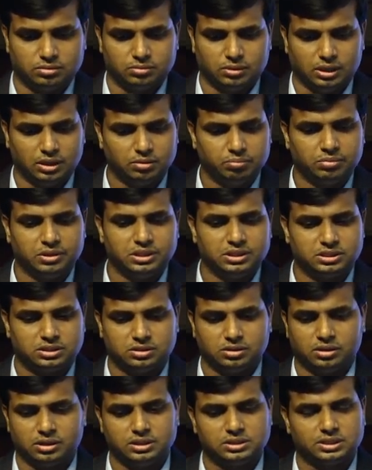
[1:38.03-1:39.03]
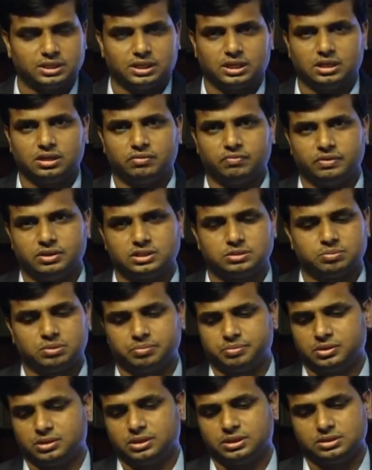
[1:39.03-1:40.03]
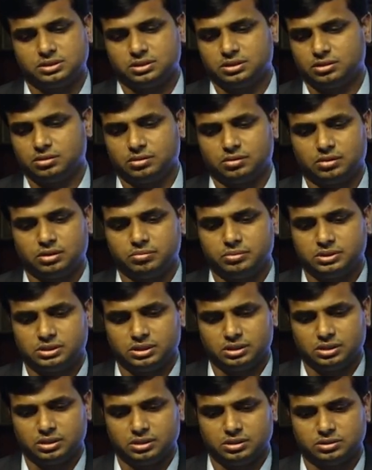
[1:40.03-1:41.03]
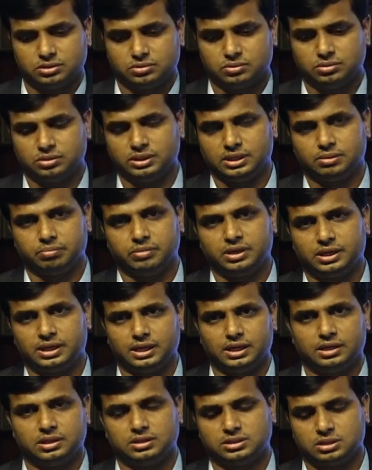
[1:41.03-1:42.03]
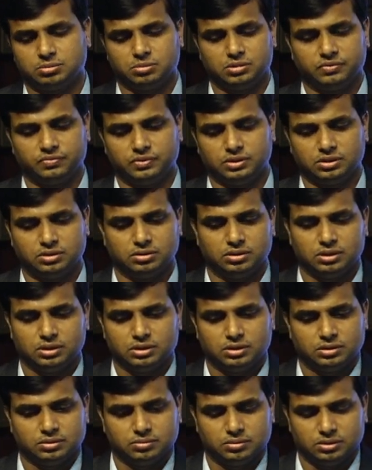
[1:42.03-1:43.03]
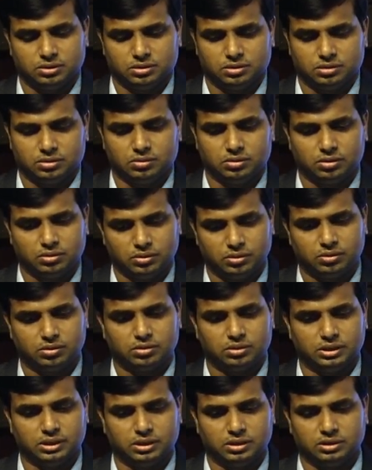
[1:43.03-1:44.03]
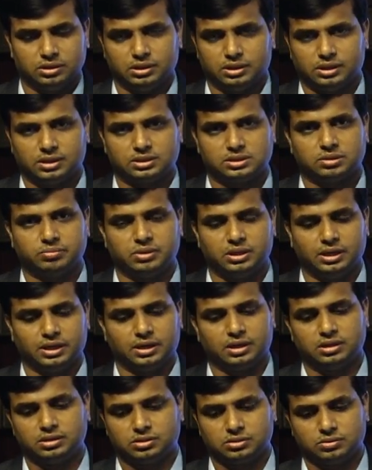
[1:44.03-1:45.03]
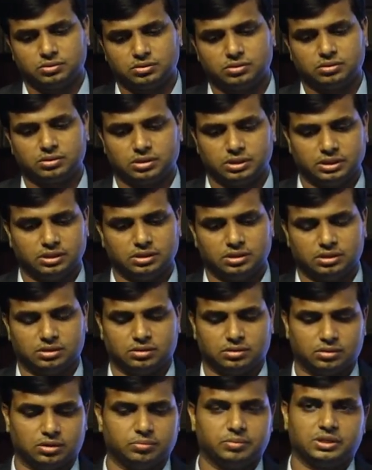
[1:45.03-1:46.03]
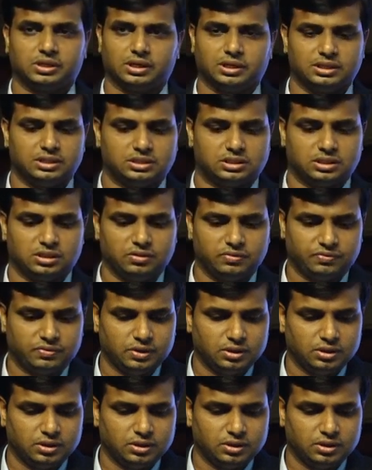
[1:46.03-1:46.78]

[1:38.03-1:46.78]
unbleached recycled waste paper as a raw material, so that may carry some of the odor. There are some inherent odor in the raw material itself,